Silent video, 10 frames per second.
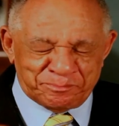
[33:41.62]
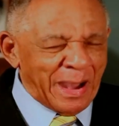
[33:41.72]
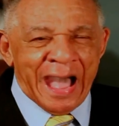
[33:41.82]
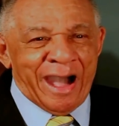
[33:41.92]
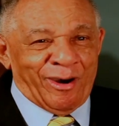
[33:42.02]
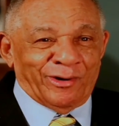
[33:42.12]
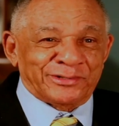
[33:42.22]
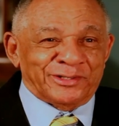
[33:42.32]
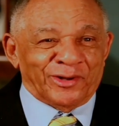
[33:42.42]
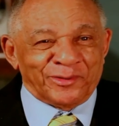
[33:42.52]
pow,
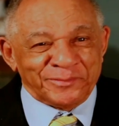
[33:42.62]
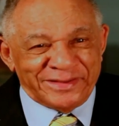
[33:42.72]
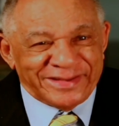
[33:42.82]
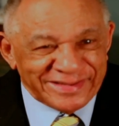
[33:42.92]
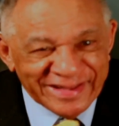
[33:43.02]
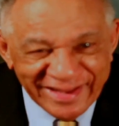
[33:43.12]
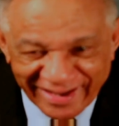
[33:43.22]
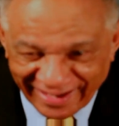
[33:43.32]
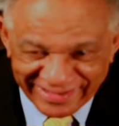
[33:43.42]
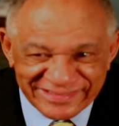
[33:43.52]
you know what I mean?
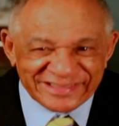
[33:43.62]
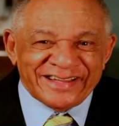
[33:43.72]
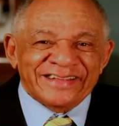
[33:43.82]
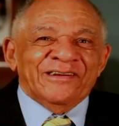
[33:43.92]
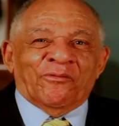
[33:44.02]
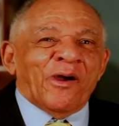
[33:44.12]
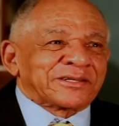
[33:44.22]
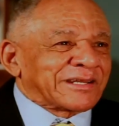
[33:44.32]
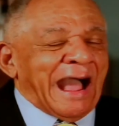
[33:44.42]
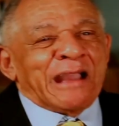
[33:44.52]
I said,
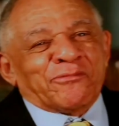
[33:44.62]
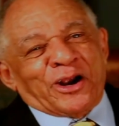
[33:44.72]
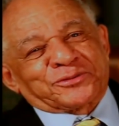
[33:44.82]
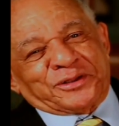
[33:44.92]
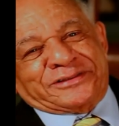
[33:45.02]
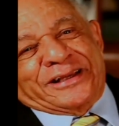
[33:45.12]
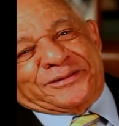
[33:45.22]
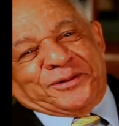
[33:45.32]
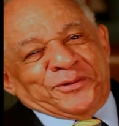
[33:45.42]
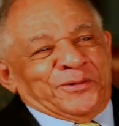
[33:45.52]
I watch what they
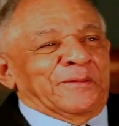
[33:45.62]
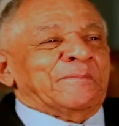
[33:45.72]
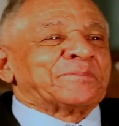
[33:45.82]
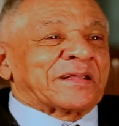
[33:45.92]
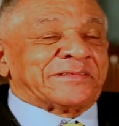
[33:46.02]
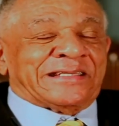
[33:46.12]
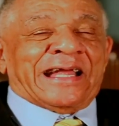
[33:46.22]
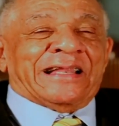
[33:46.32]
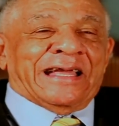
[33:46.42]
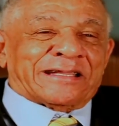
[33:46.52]
do. Then
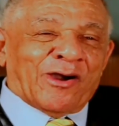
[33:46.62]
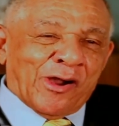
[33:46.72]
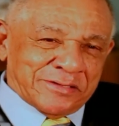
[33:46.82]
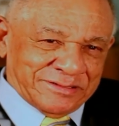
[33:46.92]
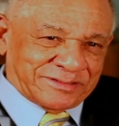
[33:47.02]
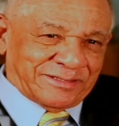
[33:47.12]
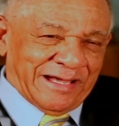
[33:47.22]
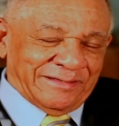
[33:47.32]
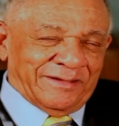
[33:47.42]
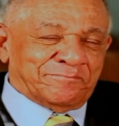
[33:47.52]
I like artists.
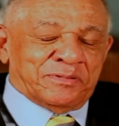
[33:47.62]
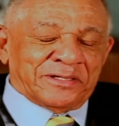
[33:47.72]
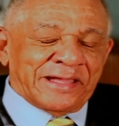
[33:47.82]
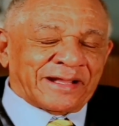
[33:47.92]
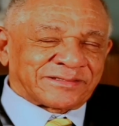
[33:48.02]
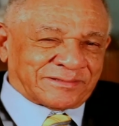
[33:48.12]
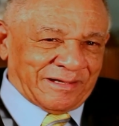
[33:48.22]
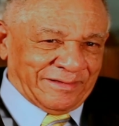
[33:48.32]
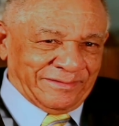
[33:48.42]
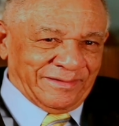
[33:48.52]
I love Billy
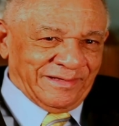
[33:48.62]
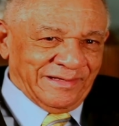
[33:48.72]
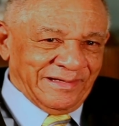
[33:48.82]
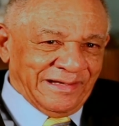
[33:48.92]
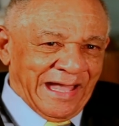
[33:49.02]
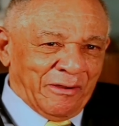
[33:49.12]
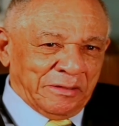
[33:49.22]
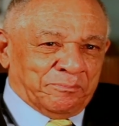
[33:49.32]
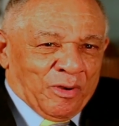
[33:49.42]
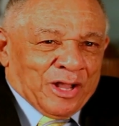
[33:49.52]
Eckstein, how
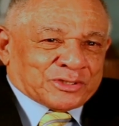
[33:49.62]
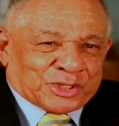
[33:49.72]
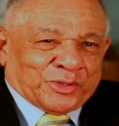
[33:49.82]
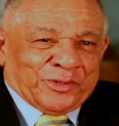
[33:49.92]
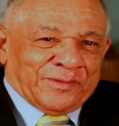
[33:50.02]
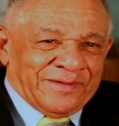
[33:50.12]
he posture.